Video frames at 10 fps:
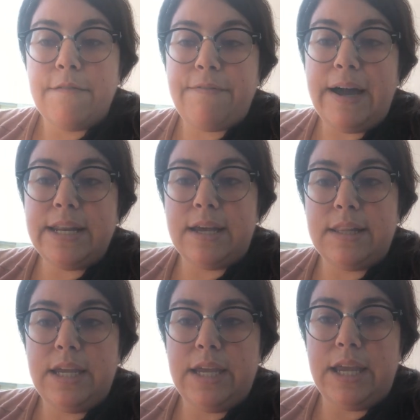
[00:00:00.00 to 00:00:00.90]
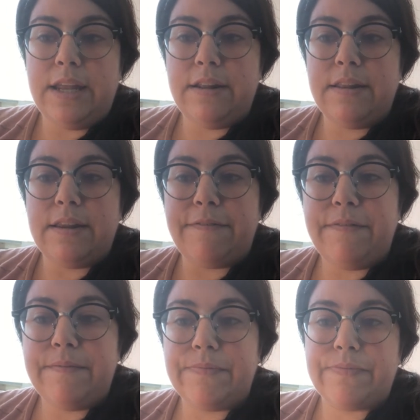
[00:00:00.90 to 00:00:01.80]
Finally, in the
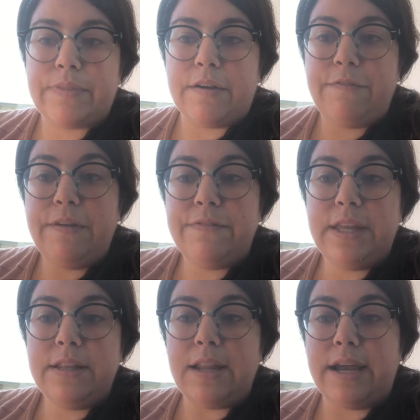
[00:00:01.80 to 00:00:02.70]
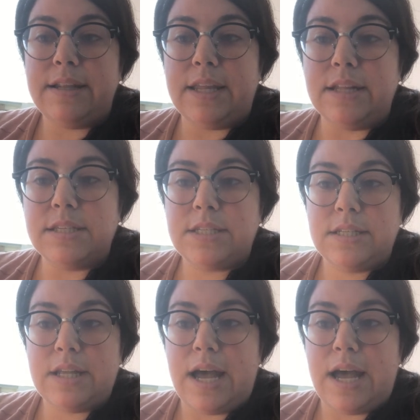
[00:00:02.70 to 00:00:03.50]
1519s,